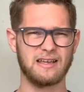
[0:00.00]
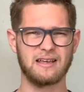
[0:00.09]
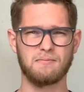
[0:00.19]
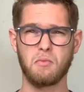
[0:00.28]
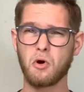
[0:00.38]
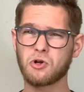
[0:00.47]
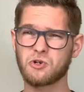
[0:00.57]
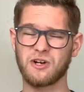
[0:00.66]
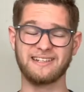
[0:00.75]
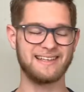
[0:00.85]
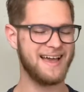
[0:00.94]

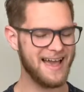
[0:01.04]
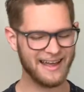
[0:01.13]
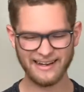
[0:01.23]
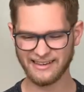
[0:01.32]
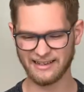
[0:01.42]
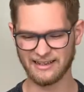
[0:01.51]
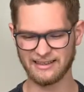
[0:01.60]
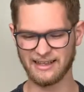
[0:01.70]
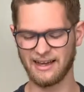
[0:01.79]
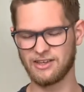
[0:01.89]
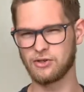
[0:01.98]
portraits, anything like
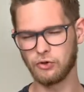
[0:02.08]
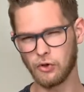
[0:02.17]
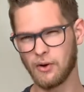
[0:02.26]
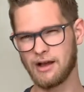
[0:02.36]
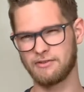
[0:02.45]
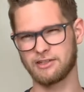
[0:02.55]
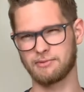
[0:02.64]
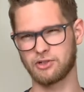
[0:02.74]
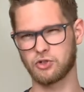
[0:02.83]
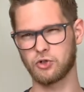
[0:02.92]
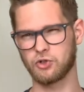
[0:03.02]
that, you don't have as
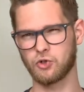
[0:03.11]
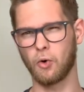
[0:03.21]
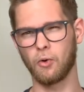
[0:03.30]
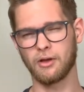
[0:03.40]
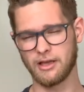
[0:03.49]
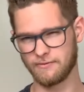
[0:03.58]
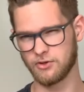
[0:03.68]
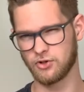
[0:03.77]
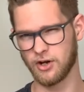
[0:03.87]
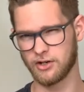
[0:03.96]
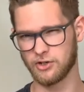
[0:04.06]
much control if you
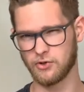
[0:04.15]
try to do